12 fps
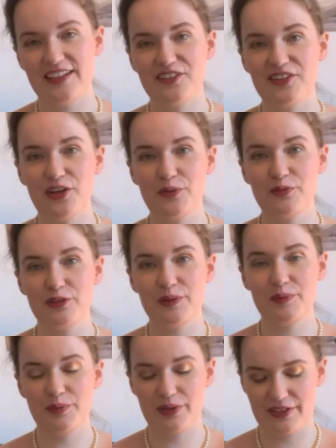it will
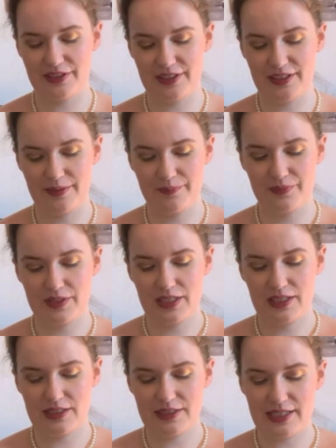hopefully be worth it.
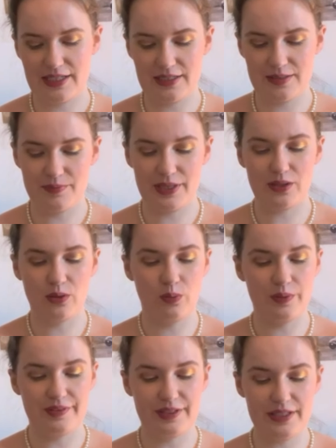That is my goal
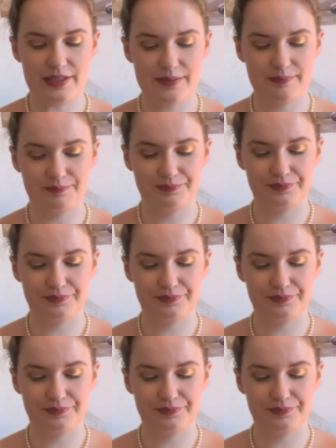with this.